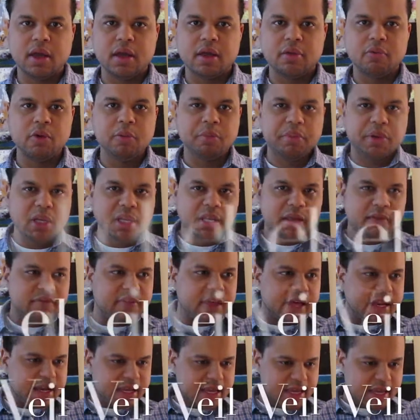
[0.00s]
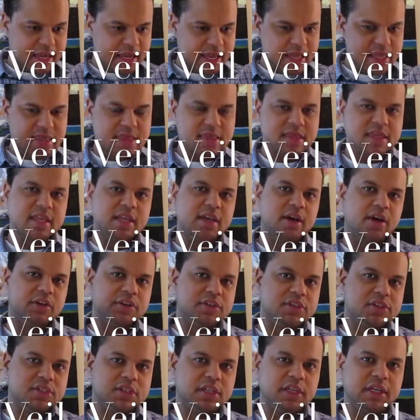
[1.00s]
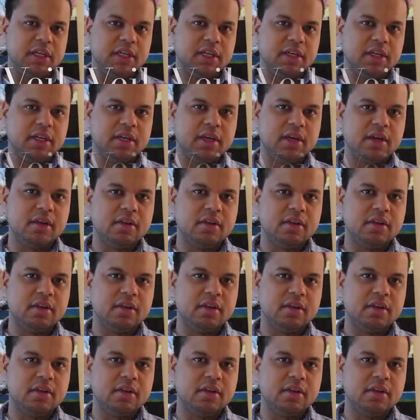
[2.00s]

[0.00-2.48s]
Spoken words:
We believe that in the unseen,